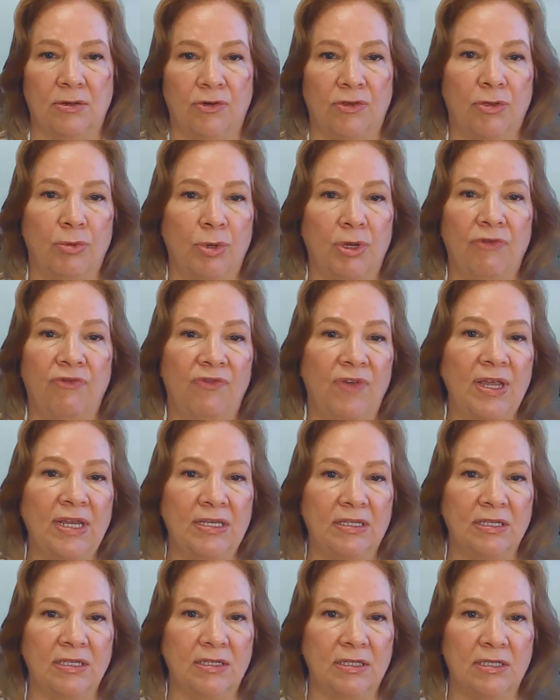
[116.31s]
or 3
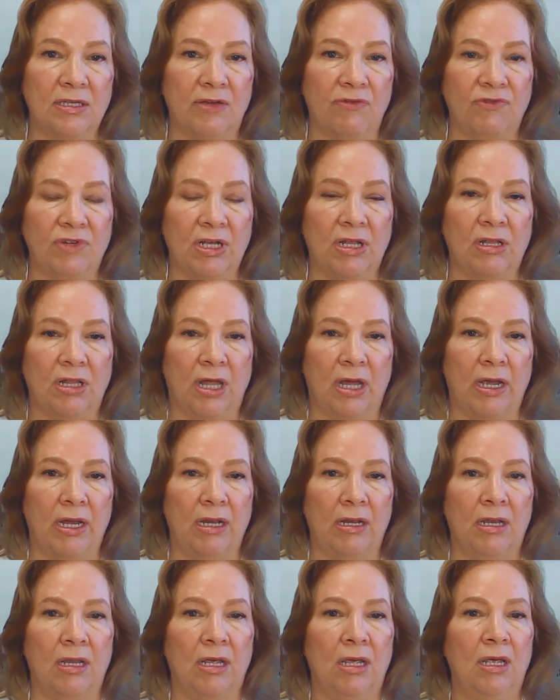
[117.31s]
phases of
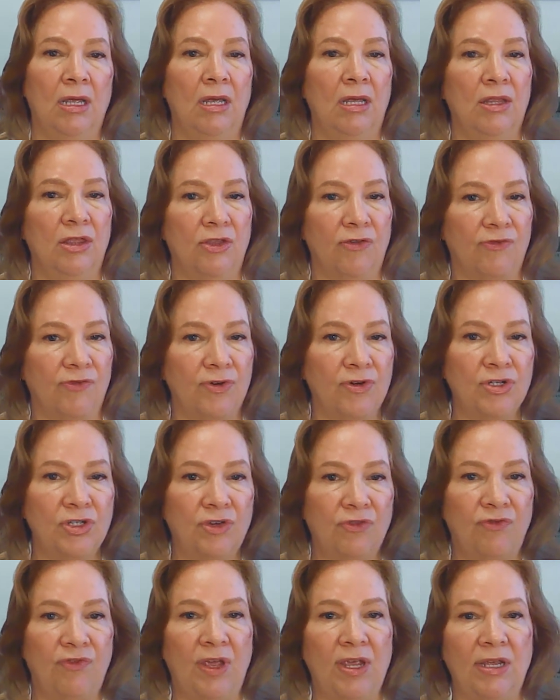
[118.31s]
decline. The
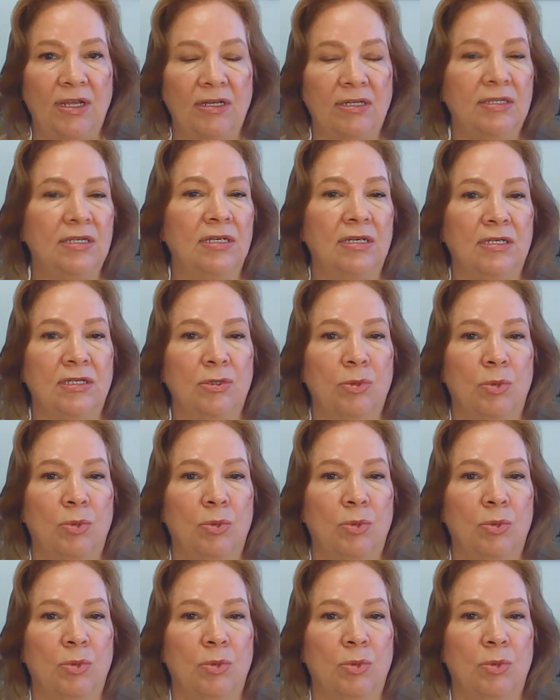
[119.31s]
first phase is